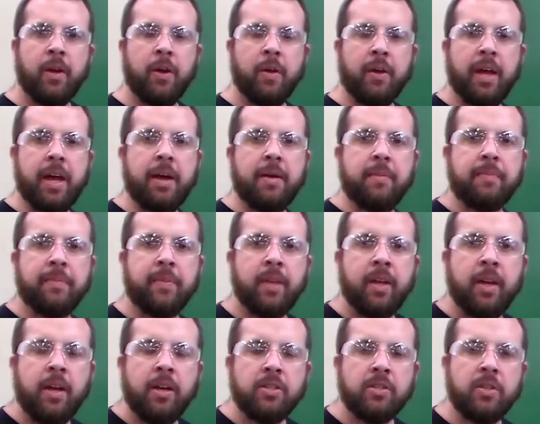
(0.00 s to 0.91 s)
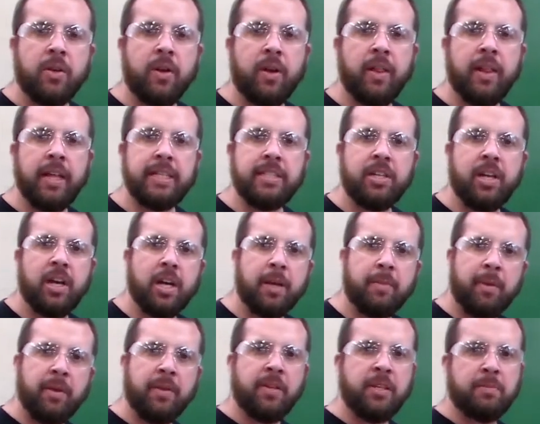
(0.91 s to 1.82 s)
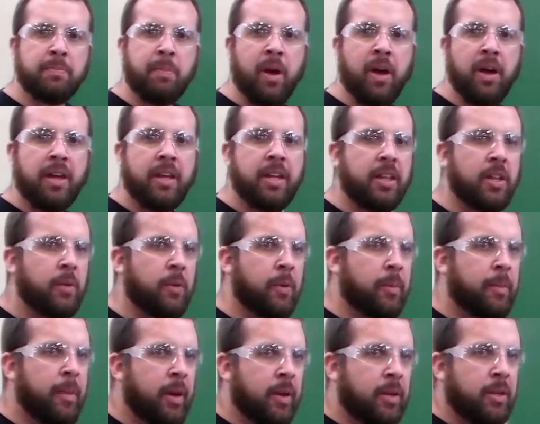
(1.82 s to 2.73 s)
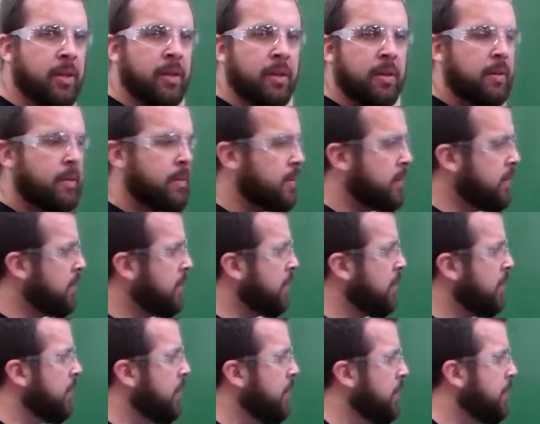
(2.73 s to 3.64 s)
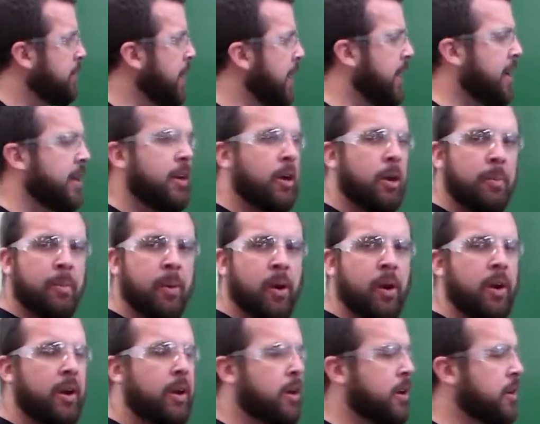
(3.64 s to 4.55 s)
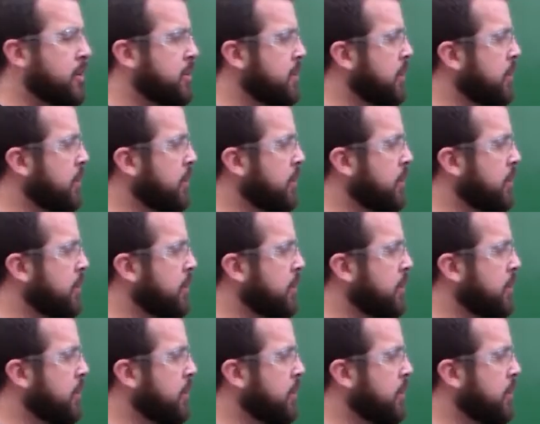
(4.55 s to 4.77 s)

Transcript: Okay, so now let's talk about this pocket that we're about to make in our part here.